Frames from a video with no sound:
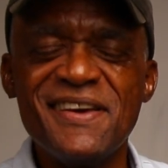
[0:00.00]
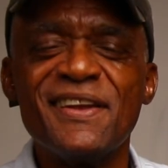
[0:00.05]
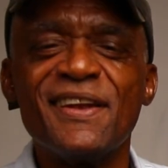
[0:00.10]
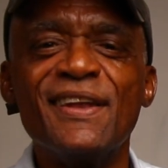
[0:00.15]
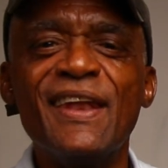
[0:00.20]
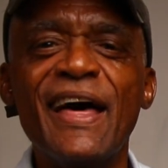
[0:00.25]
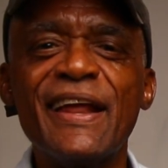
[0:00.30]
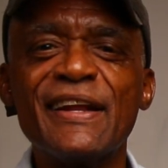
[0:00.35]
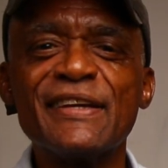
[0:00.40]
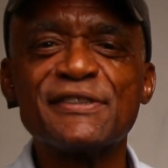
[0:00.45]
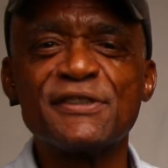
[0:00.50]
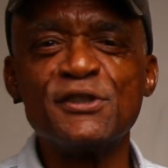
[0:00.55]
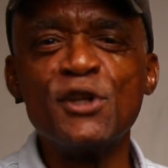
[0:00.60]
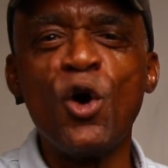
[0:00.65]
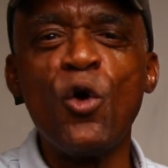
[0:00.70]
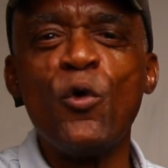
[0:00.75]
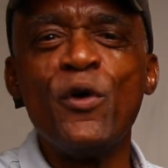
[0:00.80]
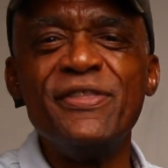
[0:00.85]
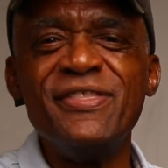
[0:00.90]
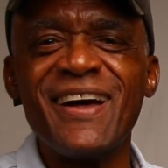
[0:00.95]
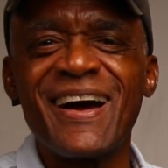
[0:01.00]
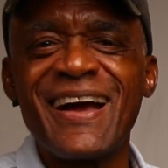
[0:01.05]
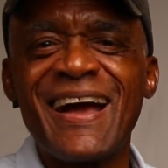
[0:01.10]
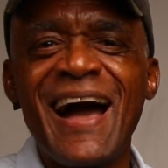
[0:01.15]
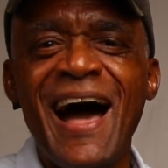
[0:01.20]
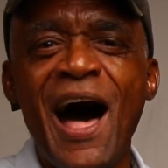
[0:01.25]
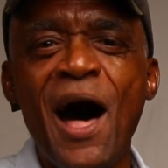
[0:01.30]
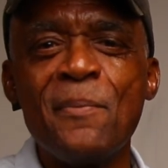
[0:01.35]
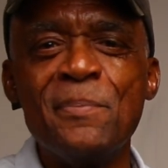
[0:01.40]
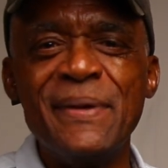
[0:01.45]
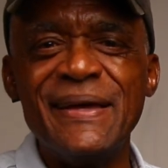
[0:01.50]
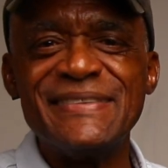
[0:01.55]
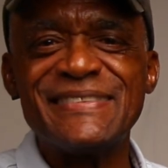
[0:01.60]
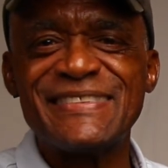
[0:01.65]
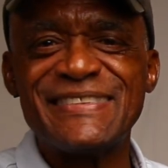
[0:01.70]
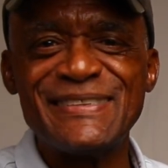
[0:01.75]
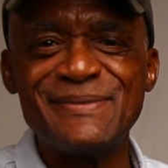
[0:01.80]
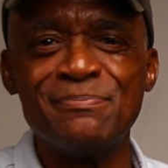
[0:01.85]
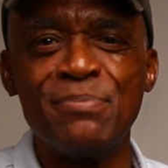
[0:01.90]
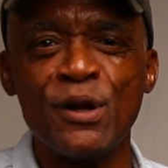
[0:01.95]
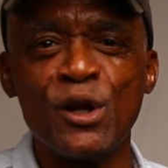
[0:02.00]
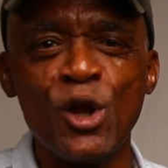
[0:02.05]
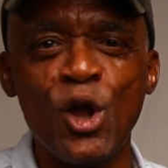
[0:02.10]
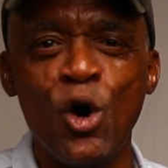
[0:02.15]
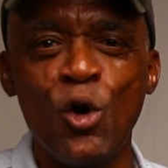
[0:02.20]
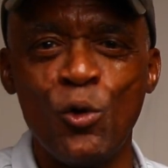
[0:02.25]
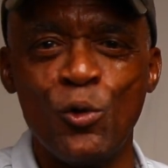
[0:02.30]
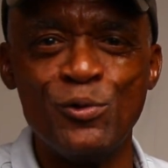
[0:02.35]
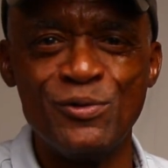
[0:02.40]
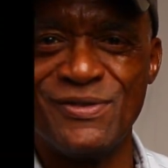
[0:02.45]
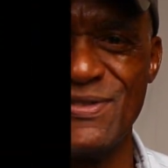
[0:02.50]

Let us know in the comments below.